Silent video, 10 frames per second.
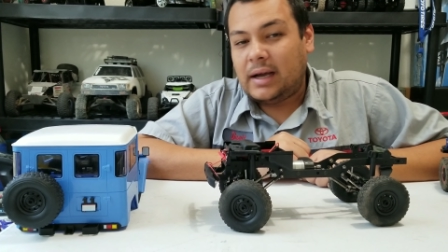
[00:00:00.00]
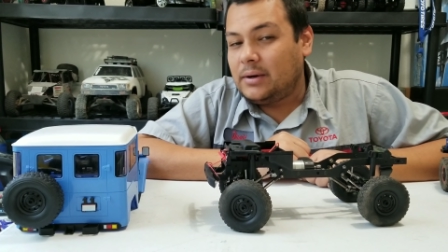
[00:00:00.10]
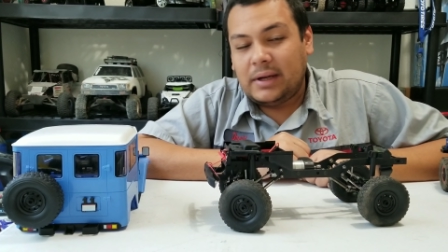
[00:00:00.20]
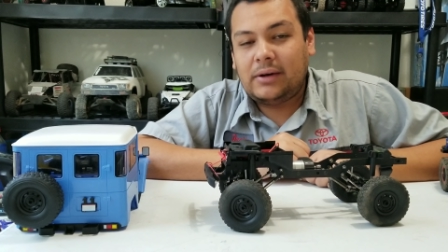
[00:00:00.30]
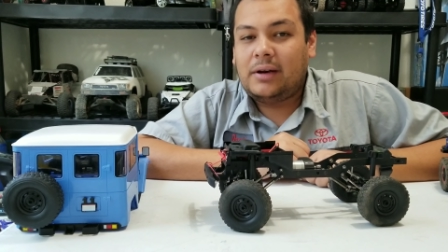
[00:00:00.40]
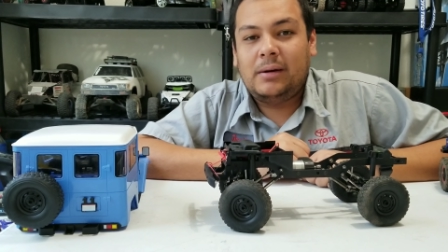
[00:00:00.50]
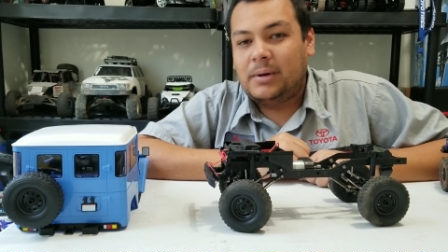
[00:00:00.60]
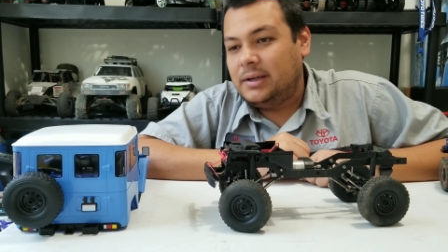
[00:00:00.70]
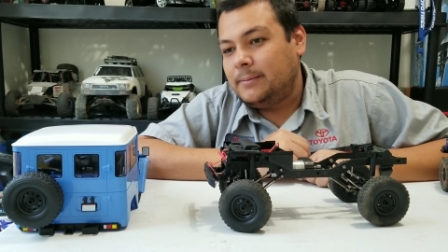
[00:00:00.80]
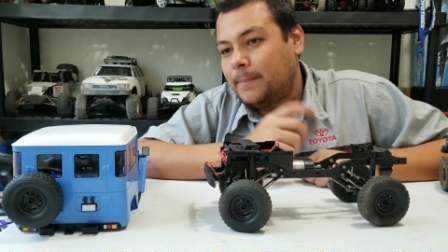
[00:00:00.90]
I don't hate on
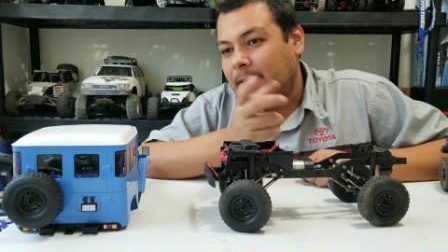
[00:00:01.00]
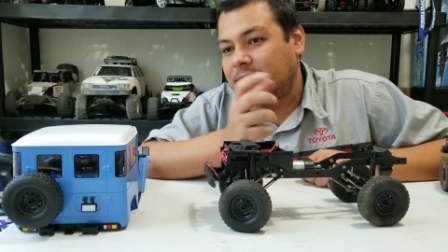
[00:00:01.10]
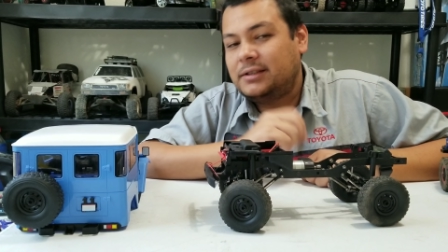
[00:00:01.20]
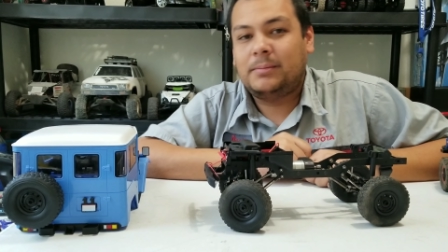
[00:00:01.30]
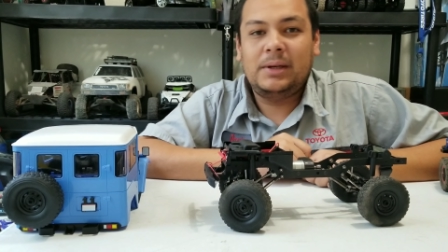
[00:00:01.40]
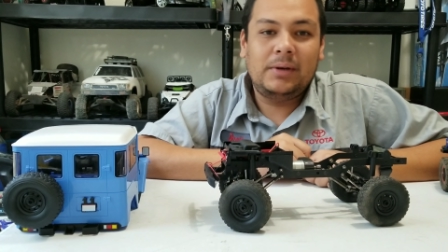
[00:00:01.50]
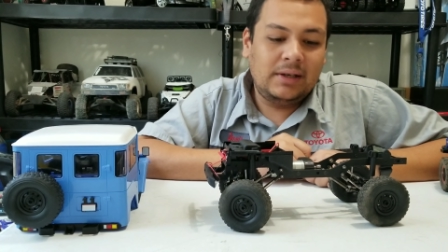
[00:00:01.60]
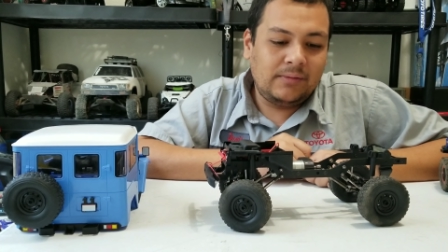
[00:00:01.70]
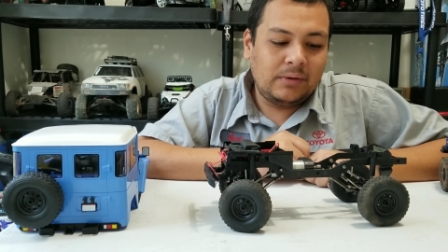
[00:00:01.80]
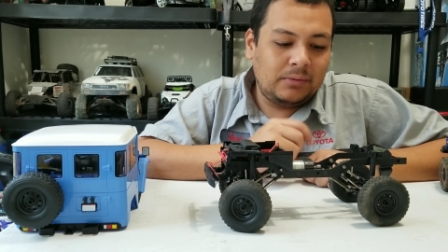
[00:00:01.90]
anybody. I see somebody with a
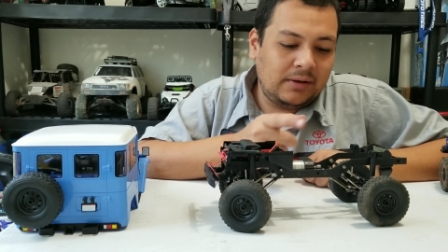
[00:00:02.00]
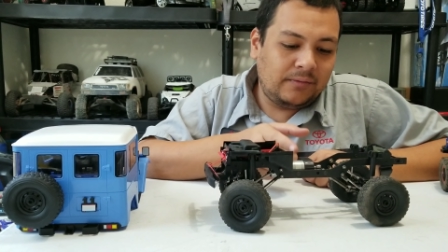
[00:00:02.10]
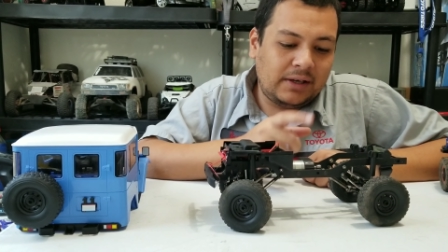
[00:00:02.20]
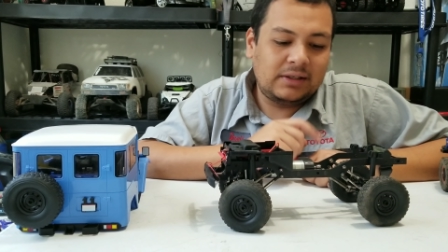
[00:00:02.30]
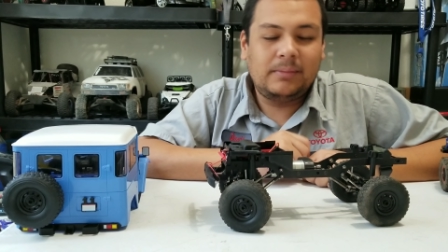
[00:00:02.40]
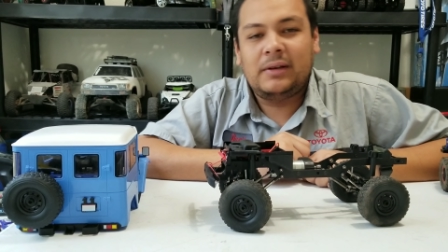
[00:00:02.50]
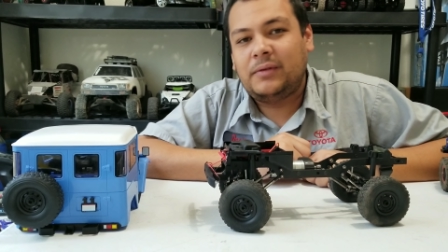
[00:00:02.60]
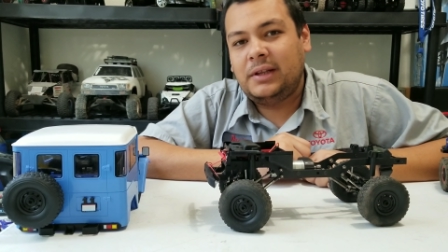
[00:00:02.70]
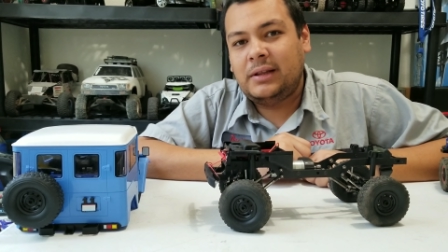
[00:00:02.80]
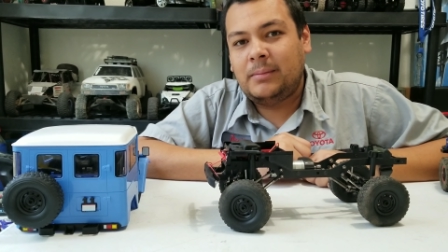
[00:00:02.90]
different rig fixed up
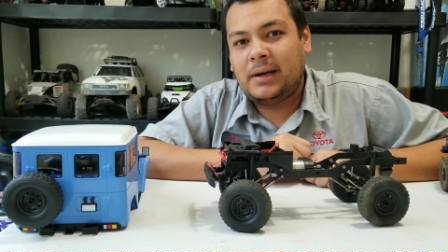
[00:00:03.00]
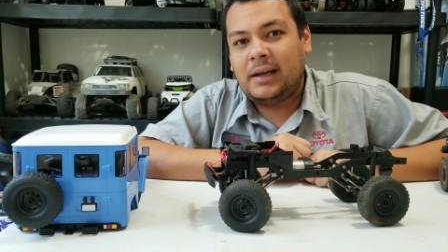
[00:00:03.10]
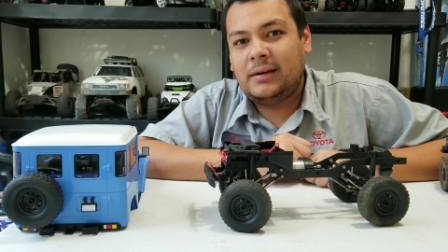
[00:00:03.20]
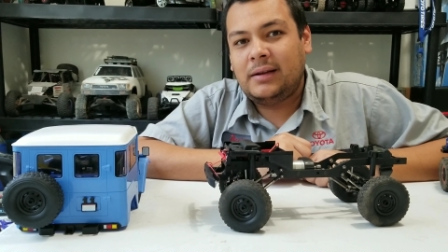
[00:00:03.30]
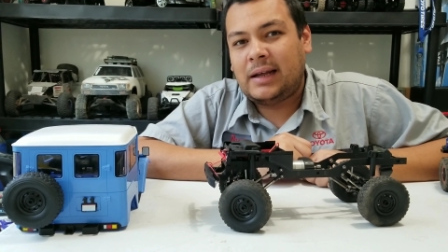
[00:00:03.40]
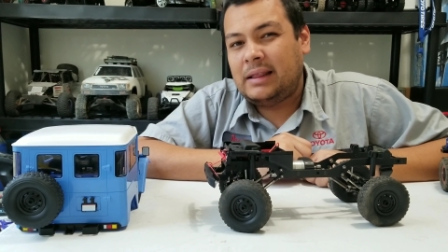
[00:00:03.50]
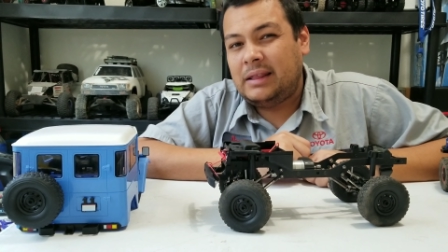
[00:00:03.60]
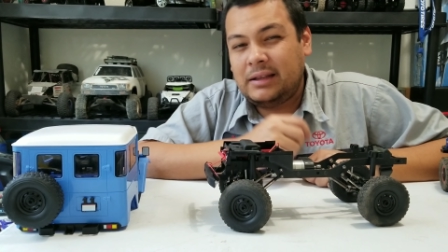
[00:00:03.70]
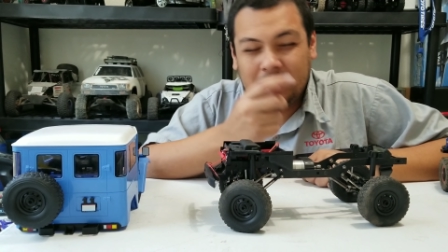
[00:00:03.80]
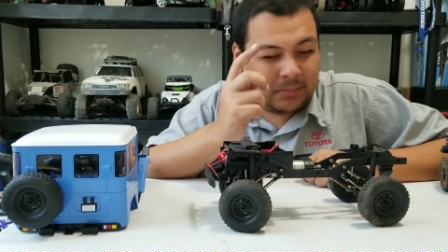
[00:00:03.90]
differently than mine, and I
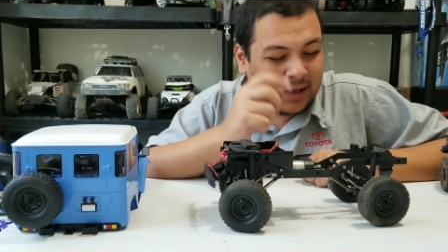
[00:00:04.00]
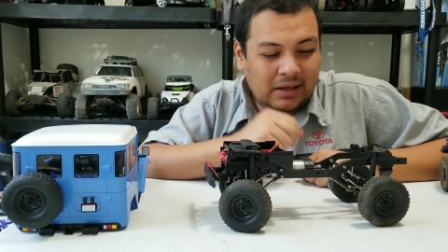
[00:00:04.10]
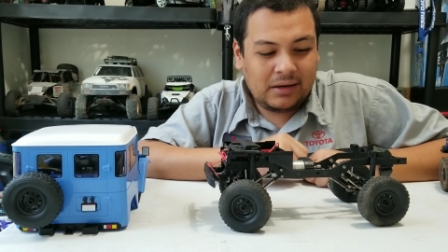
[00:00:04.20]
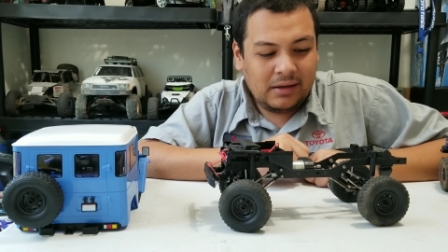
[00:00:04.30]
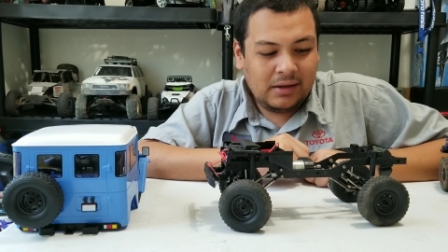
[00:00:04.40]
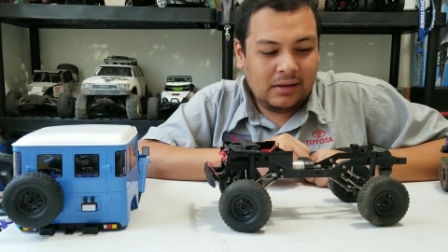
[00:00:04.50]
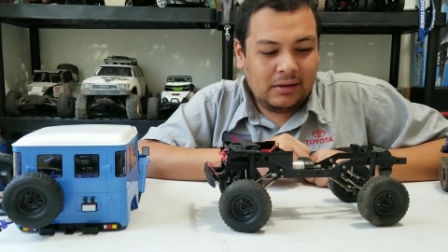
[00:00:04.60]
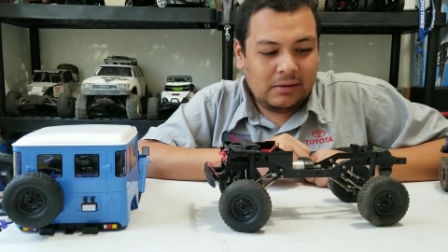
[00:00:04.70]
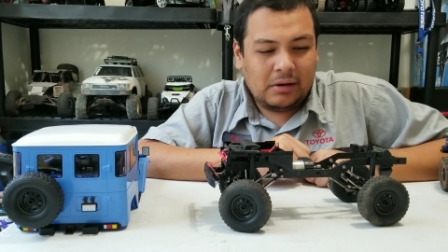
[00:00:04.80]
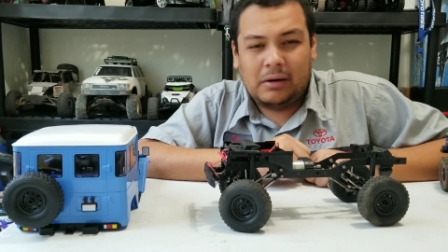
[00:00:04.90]
think in my head,
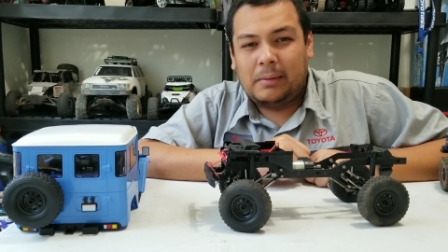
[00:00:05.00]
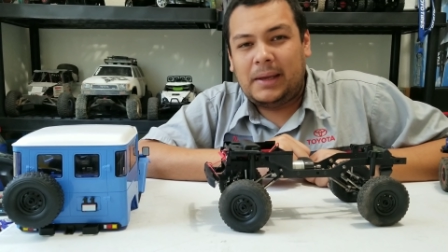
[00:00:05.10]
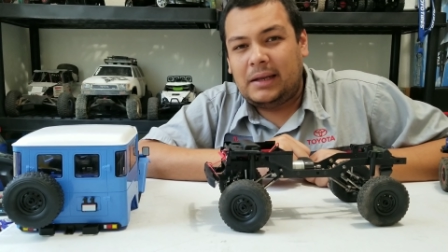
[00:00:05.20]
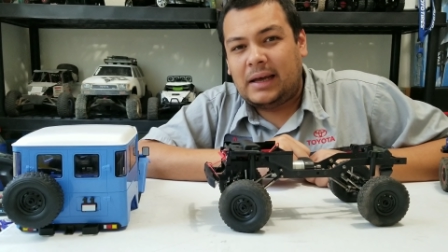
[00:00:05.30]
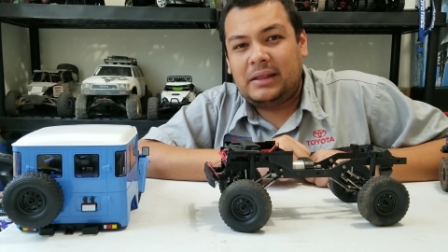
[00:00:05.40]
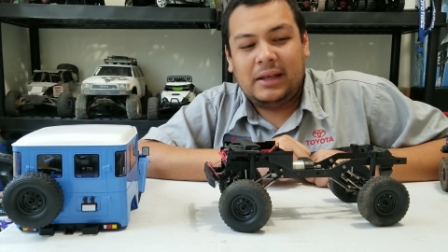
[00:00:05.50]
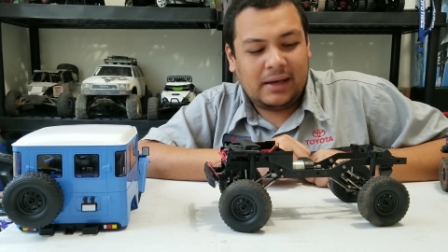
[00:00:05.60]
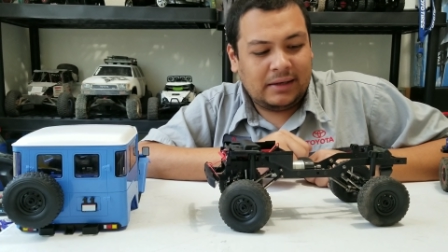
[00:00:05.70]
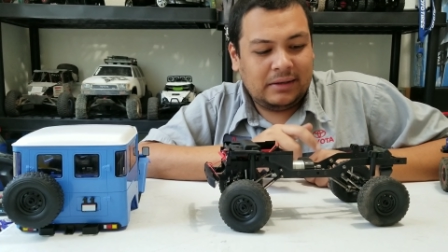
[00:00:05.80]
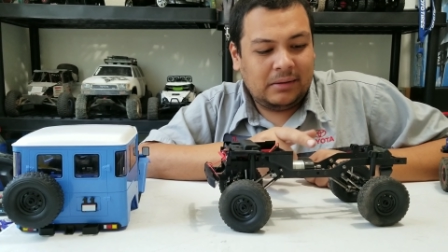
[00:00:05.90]
oh man, I think
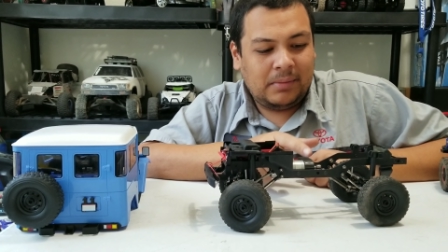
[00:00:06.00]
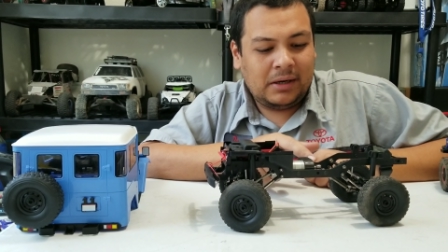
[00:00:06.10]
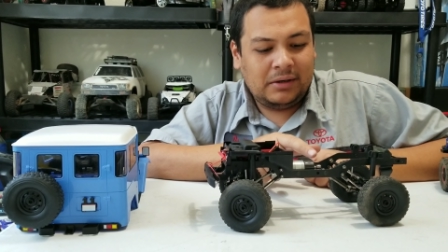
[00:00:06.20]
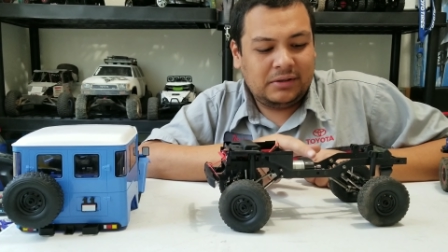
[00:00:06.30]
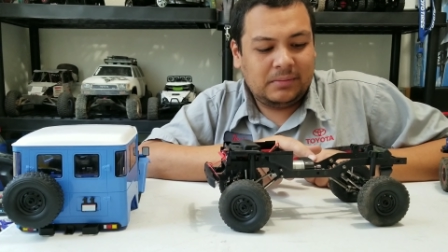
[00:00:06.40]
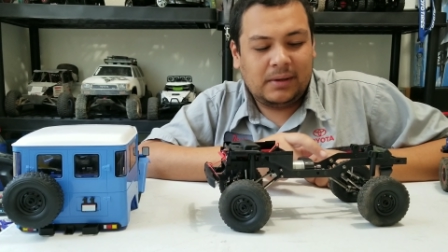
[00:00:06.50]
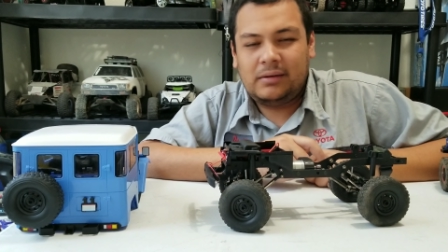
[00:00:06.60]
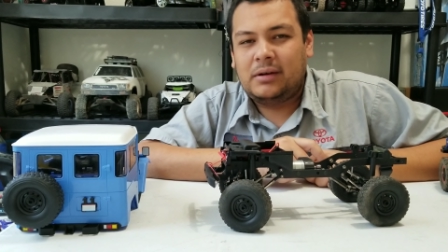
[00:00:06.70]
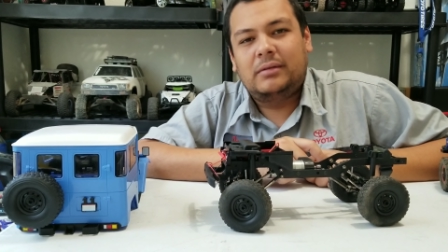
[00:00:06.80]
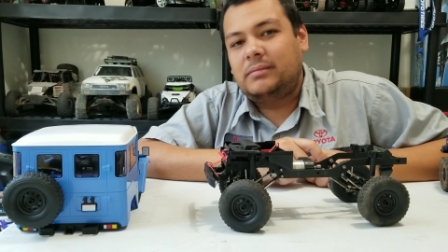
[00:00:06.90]
I did it better. This is my...
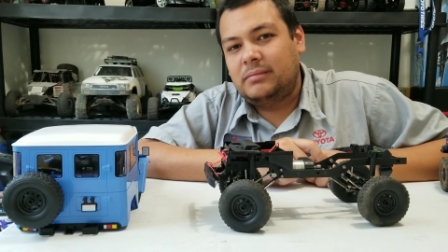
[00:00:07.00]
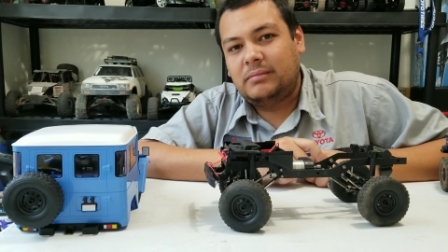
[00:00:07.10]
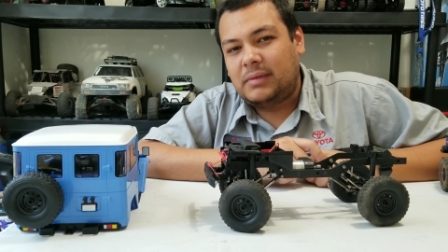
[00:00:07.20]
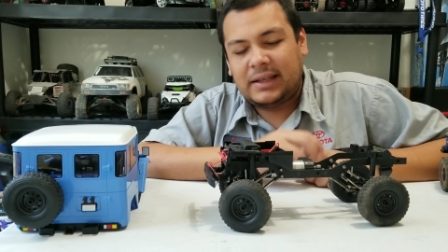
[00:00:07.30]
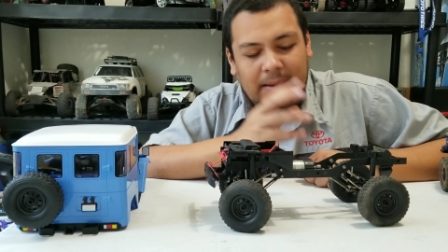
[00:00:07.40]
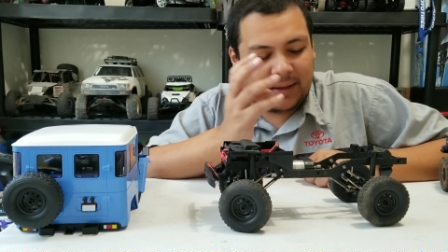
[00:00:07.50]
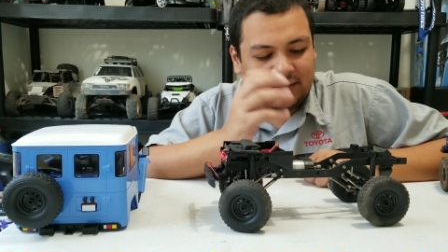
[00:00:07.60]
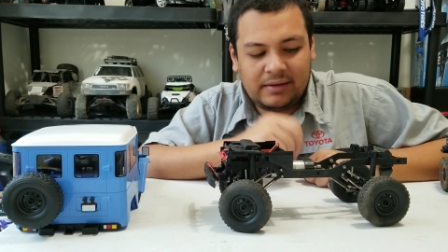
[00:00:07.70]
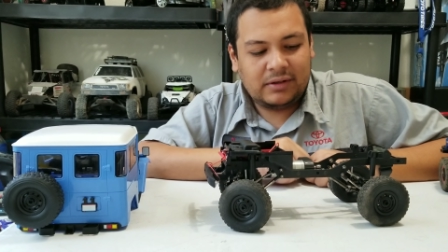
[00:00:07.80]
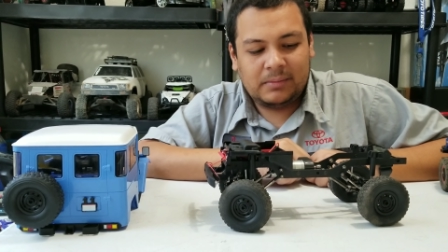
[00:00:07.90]
No, I keep
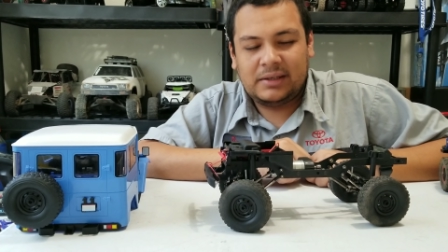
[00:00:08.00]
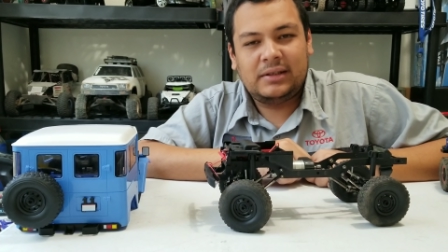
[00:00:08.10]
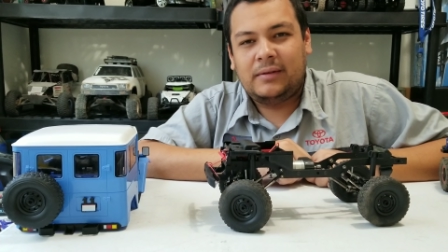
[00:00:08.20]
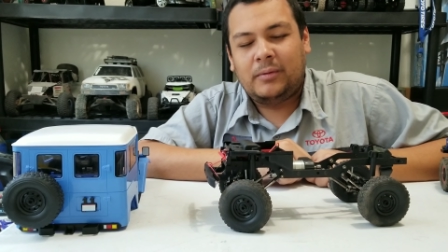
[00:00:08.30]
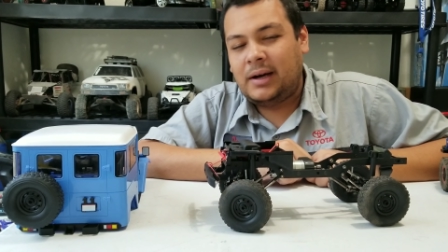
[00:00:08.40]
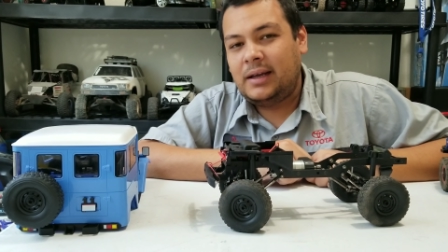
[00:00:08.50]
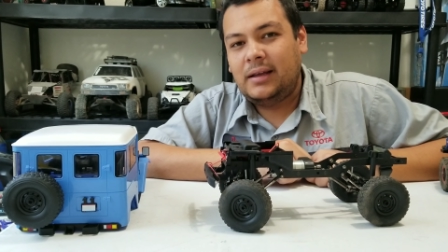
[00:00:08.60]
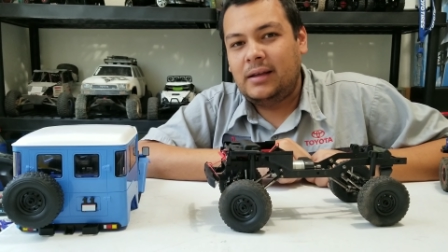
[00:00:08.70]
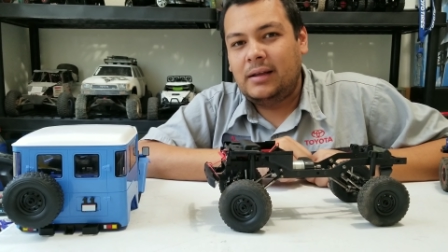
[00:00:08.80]
that stuff to myself. Why?